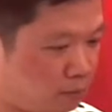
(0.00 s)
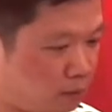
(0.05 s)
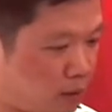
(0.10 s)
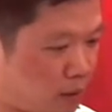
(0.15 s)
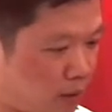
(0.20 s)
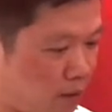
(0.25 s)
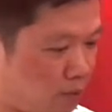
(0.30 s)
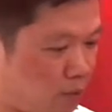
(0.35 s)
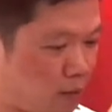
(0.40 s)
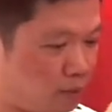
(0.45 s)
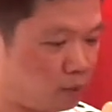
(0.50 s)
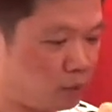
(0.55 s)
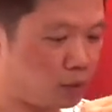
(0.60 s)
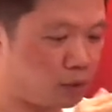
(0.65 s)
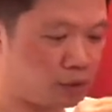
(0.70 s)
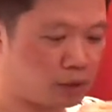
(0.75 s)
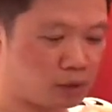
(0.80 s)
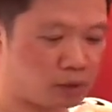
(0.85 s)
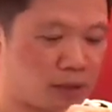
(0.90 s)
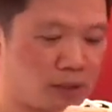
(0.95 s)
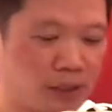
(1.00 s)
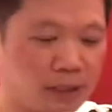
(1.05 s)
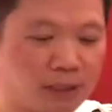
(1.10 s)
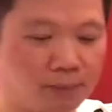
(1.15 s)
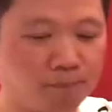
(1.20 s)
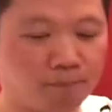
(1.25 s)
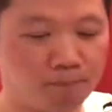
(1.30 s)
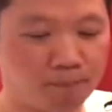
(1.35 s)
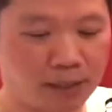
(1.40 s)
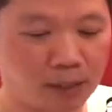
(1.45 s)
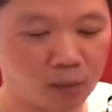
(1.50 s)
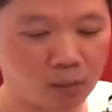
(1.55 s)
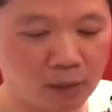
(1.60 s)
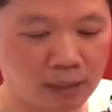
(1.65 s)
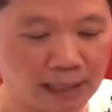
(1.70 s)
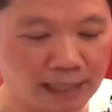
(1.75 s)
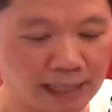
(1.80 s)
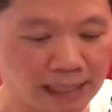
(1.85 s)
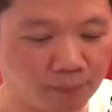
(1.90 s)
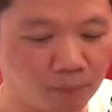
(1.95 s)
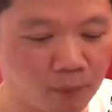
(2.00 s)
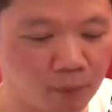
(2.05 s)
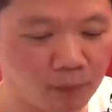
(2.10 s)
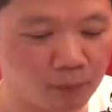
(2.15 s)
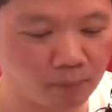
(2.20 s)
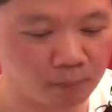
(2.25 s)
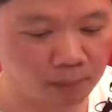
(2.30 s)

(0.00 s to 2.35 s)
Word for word: problem which just kind of melt half of the